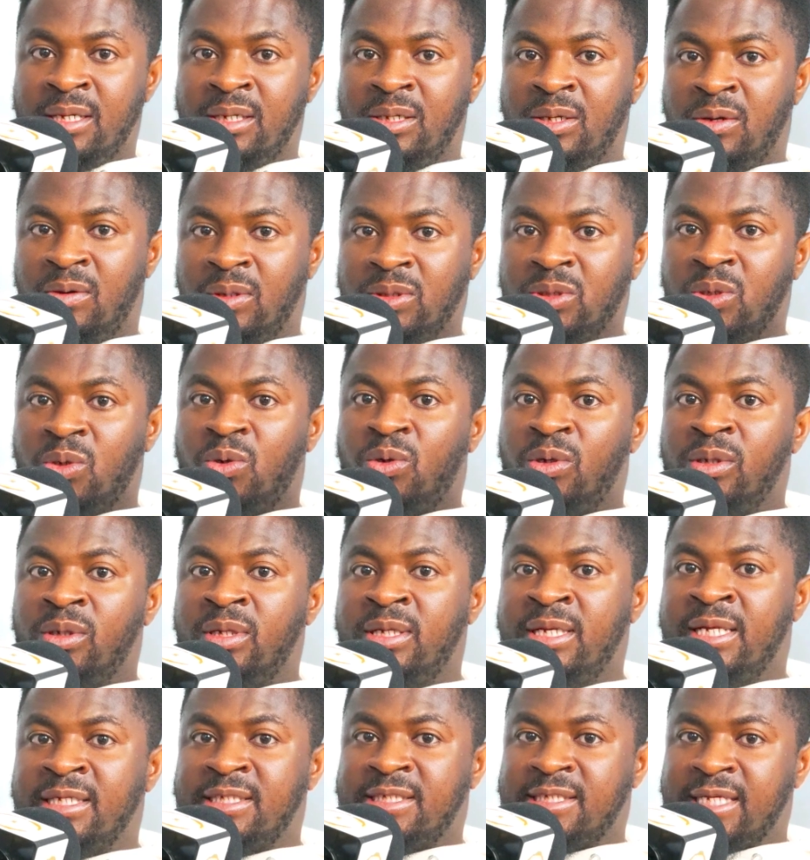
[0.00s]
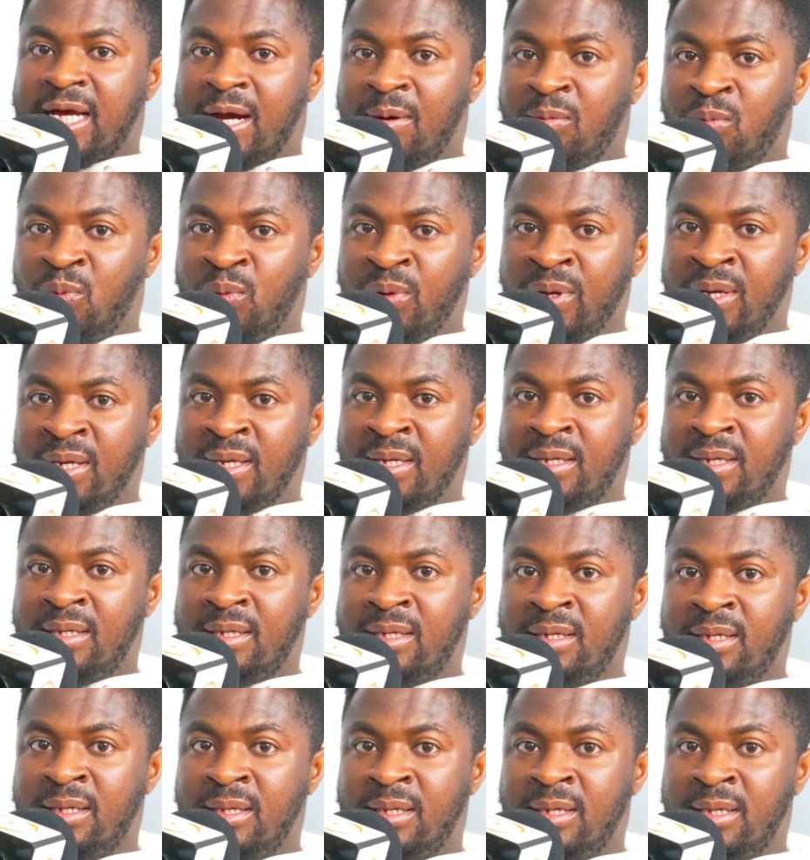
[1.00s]
Not only the subway,
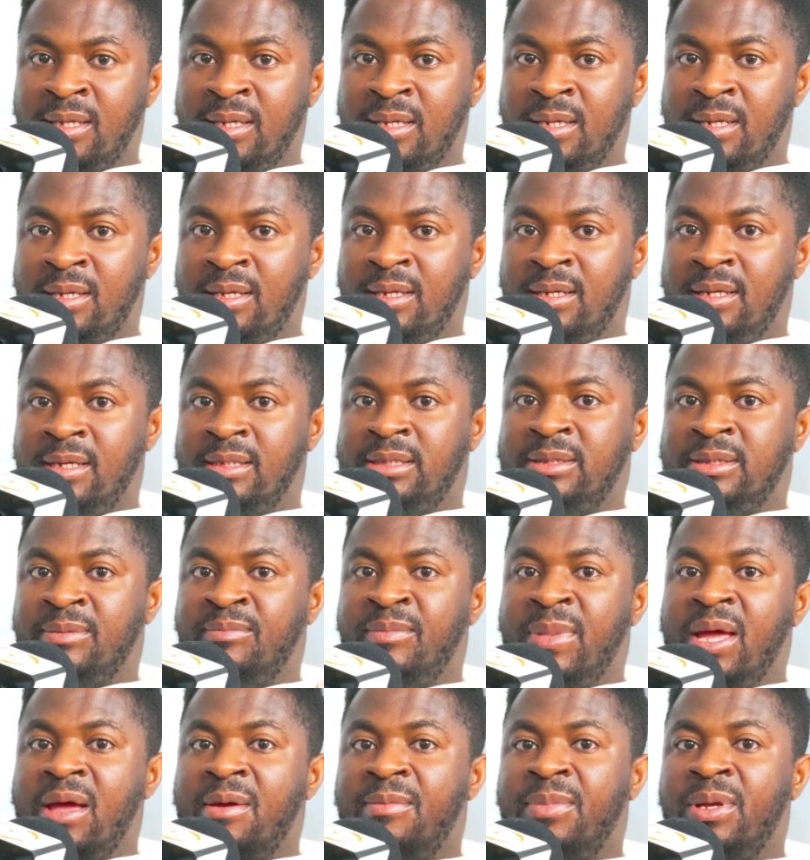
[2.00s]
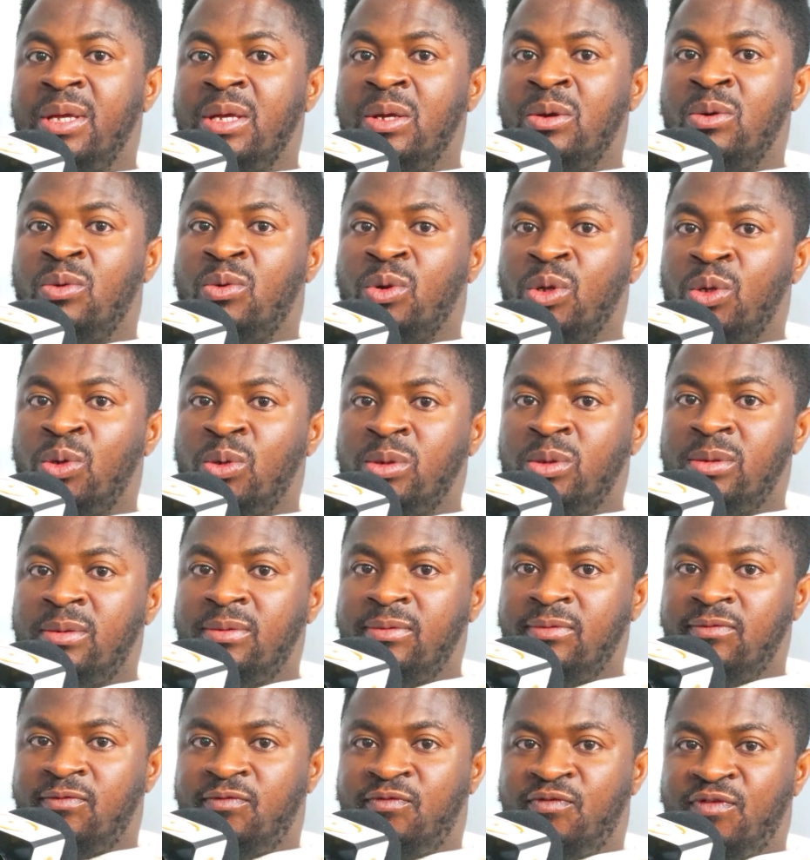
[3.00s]
it maybe include
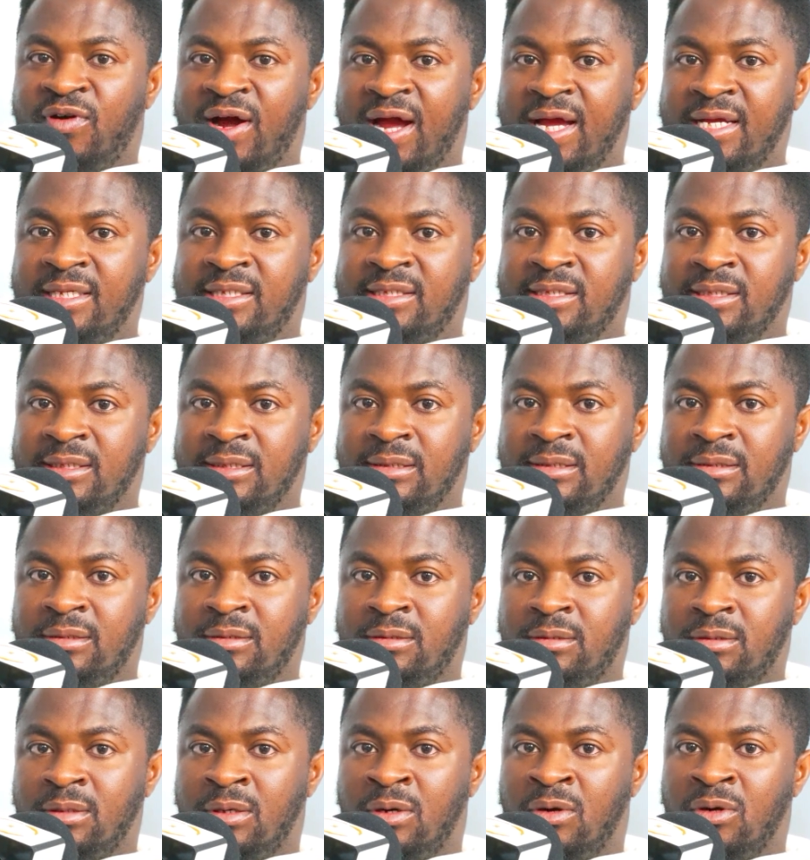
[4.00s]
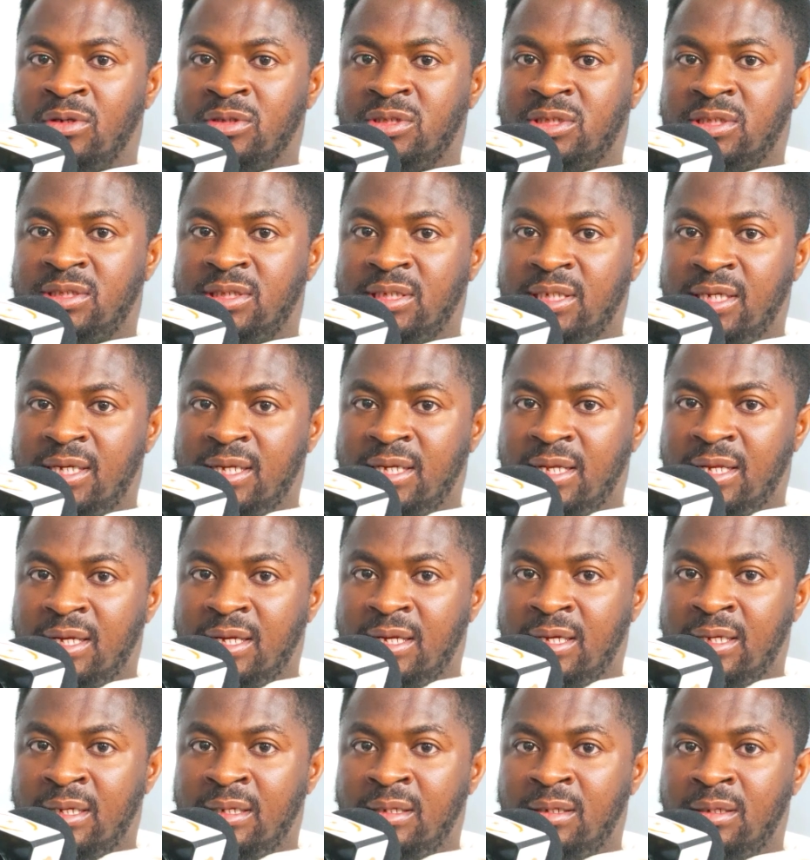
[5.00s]
fighting or
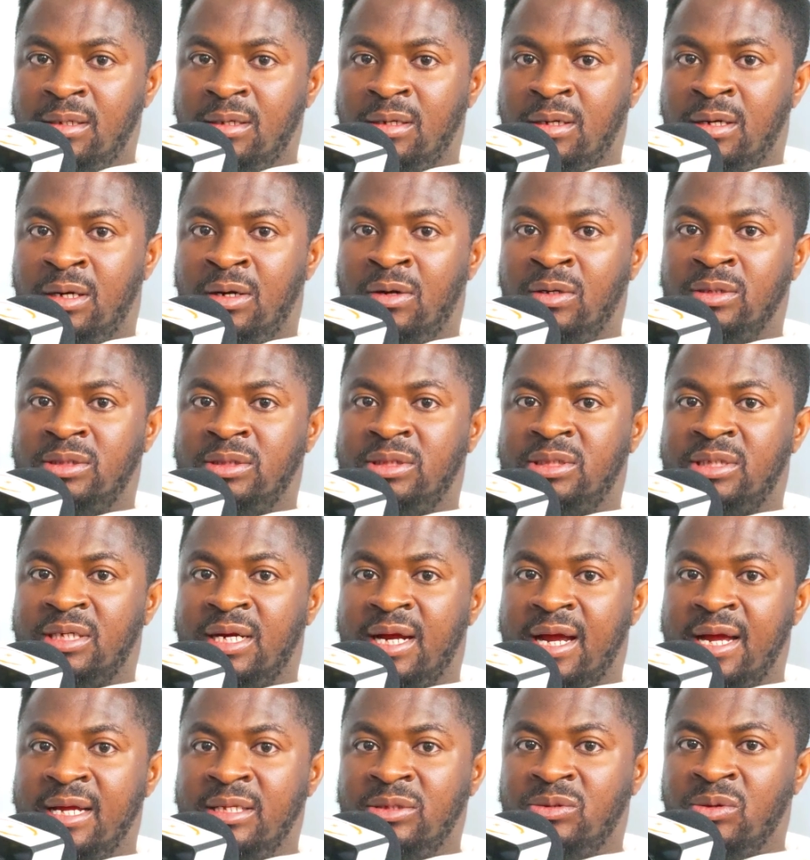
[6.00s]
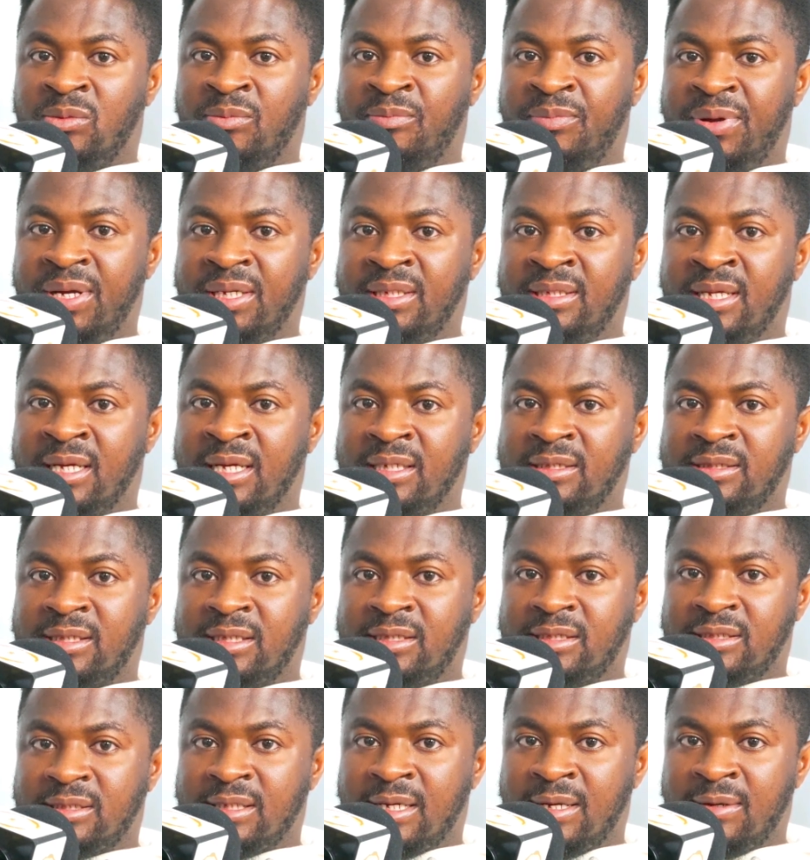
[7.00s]
stealing or trying to beat the
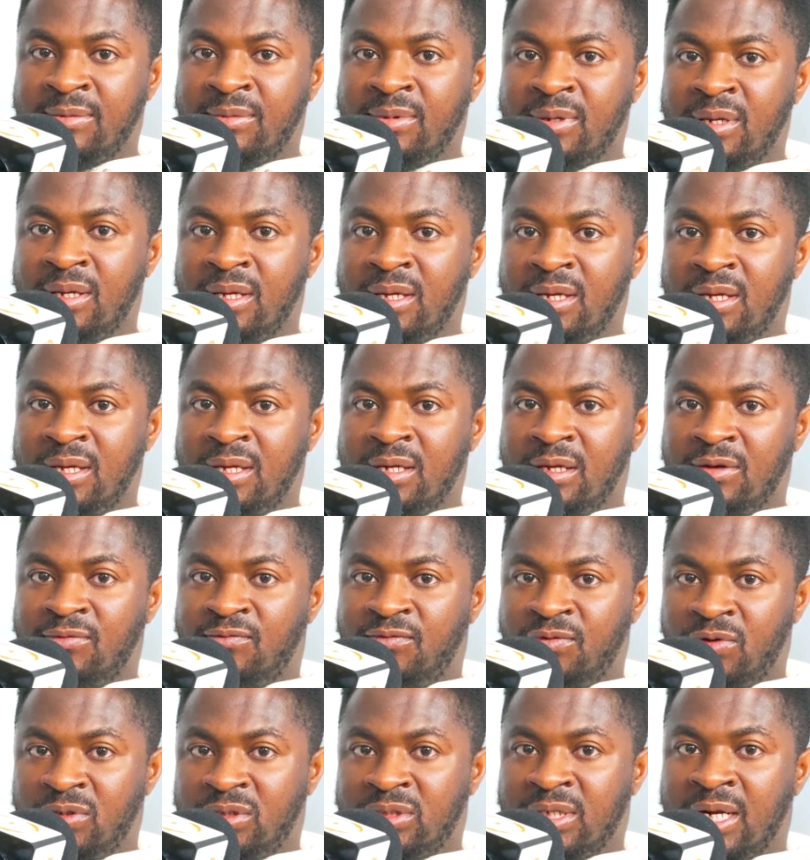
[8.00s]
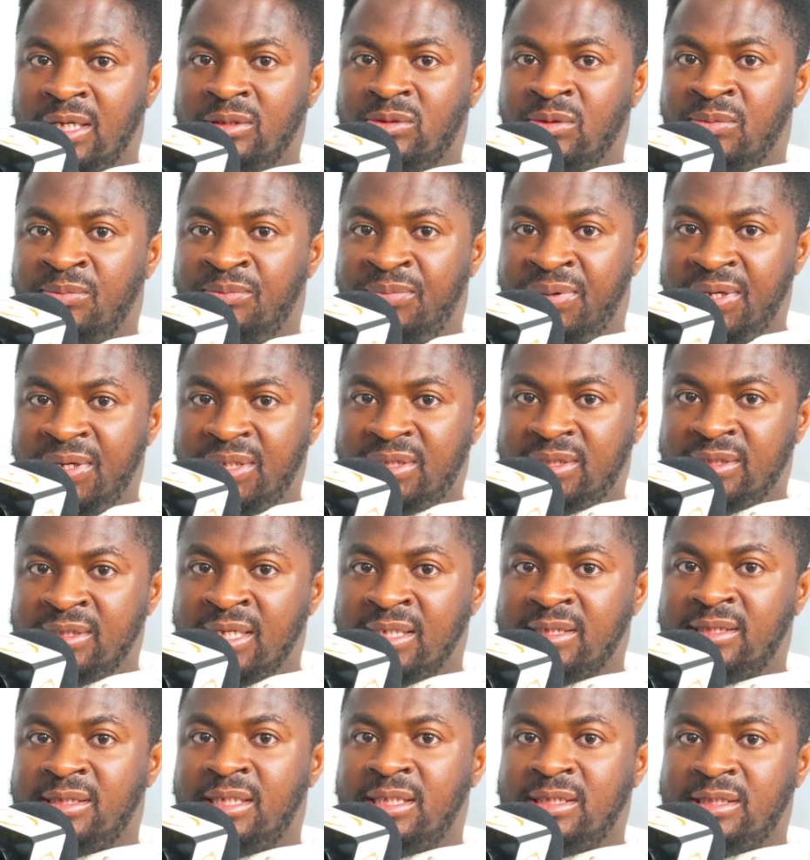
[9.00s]
system. If you try to beat
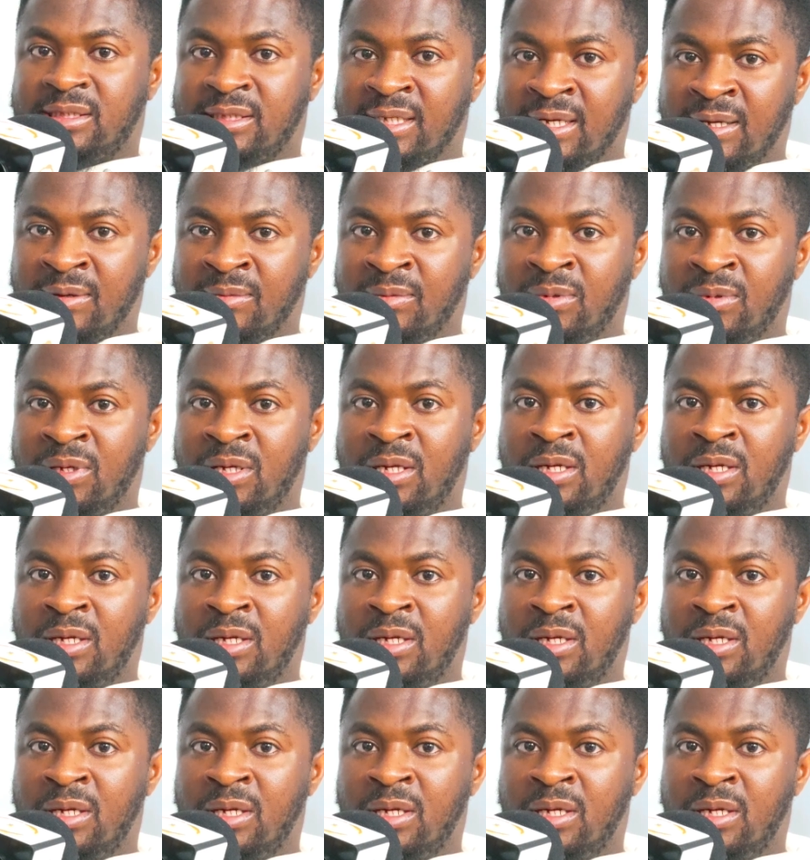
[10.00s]
the system,